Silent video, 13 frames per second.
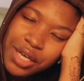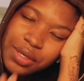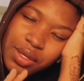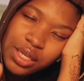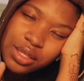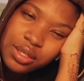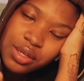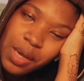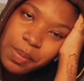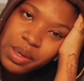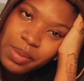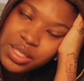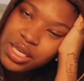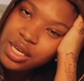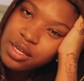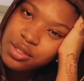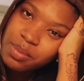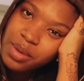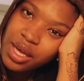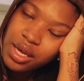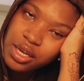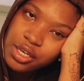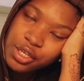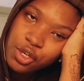I don't let this compliment get into my head.